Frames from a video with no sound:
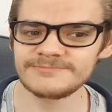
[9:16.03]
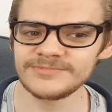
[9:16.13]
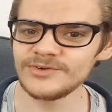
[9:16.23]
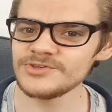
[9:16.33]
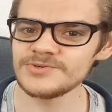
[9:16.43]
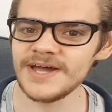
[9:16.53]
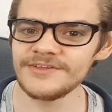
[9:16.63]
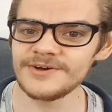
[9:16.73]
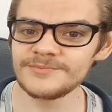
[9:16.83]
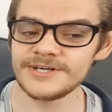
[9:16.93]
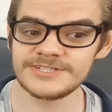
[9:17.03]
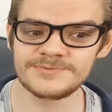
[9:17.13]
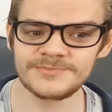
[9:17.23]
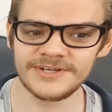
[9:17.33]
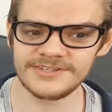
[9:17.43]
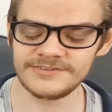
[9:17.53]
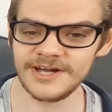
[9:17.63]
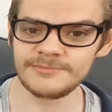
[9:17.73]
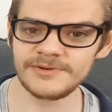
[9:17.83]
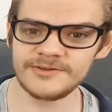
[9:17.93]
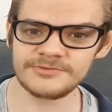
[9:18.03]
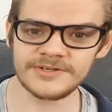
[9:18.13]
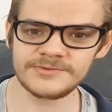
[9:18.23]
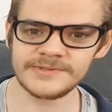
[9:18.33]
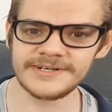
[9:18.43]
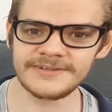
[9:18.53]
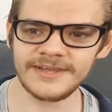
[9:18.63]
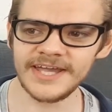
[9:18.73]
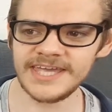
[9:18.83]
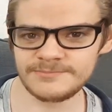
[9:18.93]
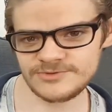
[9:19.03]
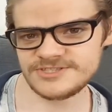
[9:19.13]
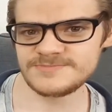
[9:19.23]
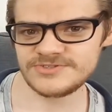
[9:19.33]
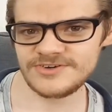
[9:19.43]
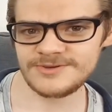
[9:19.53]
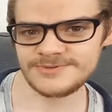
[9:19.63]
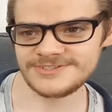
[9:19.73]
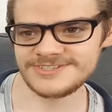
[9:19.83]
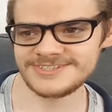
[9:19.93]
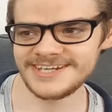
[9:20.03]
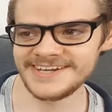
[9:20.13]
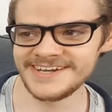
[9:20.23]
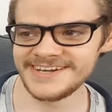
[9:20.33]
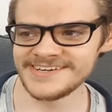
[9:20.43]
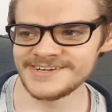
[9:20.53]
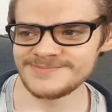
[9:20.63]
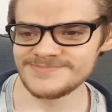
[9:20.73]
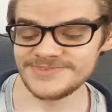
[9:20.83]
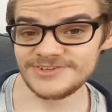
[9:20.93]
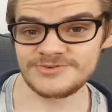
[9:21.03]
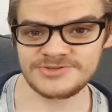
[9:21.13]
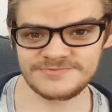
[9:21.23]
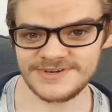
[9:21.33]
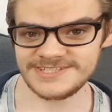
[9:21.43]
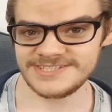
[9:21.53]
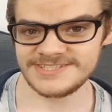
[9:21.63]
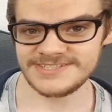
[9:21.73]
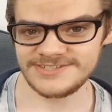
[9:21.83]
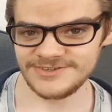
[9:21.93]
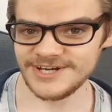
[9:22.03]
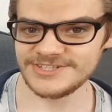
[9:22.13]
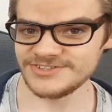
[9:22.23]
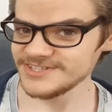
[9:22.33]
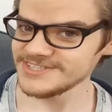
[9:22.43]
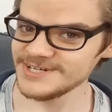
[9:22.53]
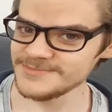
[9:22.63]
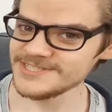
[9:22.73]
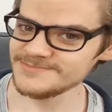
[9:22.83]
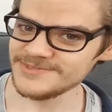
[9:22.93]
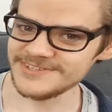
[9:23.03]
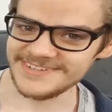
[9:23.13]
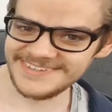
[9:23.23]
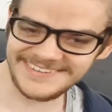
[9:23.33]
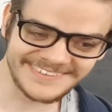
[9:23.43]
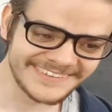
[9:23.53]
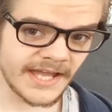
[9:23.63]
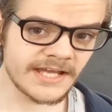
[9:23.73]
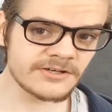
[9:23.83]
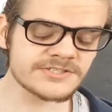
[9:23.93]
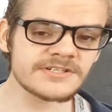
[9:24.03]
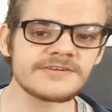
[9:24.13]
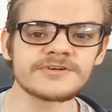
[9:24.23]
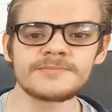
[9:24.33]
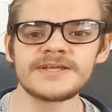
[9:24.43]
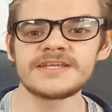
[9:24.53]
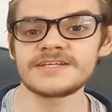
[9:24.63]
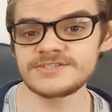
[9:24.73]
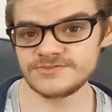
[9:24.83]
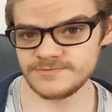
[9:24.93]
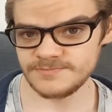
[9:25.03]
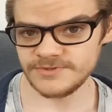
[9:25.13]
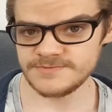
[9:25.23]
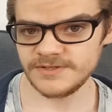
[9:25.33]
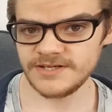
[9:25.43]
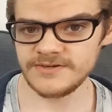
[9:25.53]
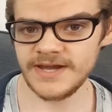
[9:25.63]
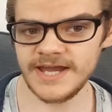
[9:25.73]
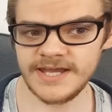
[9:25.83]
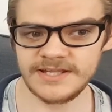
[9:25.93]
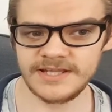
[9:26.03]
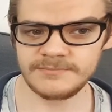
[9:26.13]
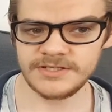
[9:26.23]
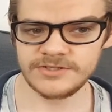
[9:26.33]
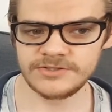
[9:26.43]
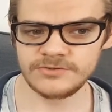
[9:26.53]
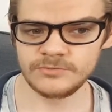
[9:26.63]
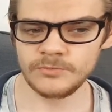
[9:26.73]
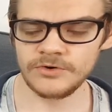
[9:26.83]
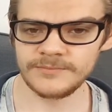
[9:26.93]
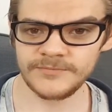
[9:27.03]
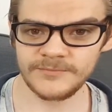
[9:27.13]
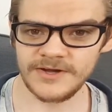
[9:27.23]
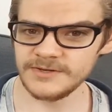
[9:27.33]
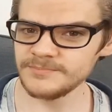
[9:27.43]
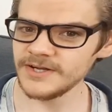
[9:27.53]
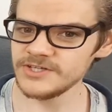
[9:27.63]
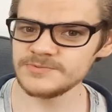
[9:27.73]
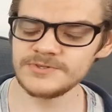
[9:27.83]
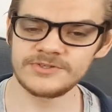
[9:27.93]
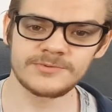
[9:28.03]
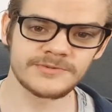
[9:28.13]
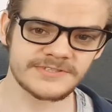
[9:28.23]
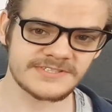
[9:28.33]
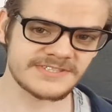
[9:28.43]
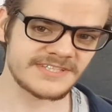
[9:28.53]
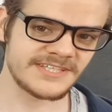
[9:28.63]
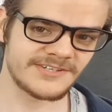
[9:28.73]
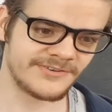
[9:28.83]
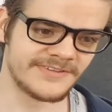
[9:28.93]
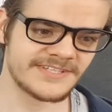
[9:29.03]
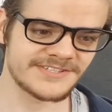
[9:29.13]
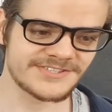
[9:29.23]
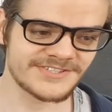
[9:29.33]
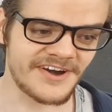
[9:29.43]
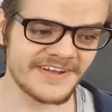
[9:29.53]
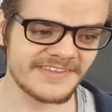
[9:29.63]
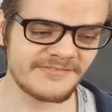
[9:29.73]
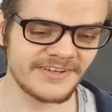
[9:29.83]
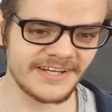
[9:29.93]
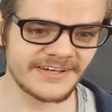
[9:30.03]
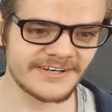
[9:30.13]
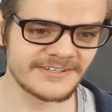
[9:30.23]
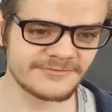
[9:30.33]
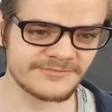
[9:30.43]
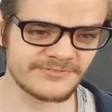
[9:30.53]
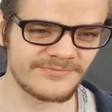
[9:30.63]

Not sure how that works, but when I don't upload for a little while, I get more subscribers. Not sure if that's you guys trying to tell me something. And also leave a comment in that description box below and let me know what kind of punishment you want to see on this, because I definitely laugh